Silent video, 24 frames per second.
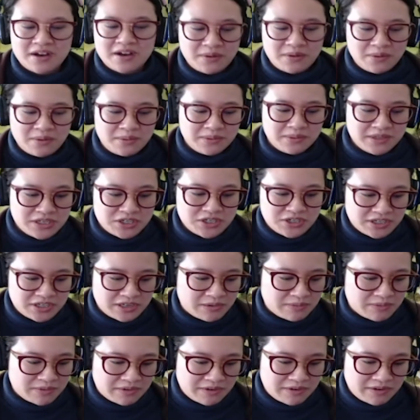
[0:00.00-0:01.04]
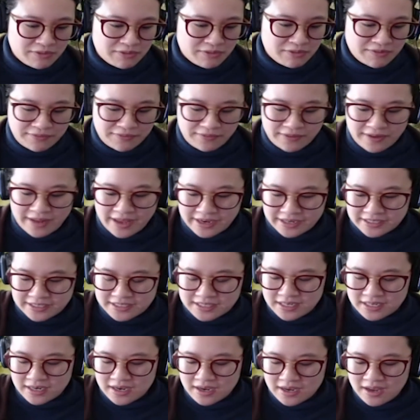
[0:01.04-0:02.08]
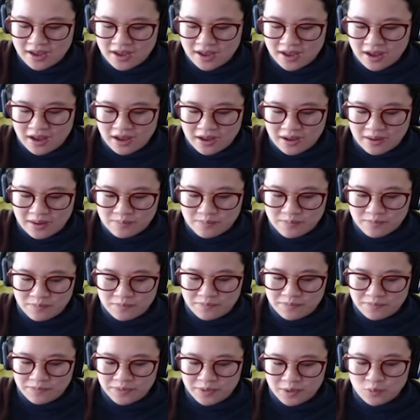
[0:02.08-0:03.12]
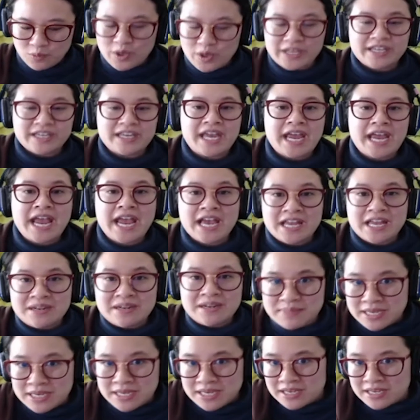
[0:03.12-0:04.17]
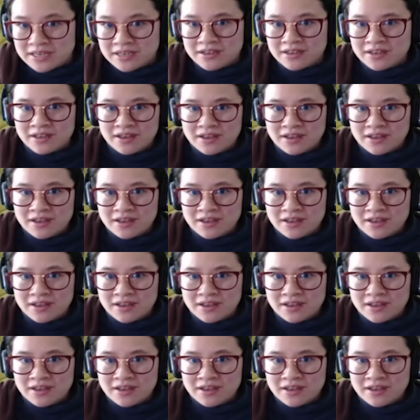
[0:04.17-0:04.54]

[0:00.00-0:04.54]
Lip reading: Not only should it reflect what can be,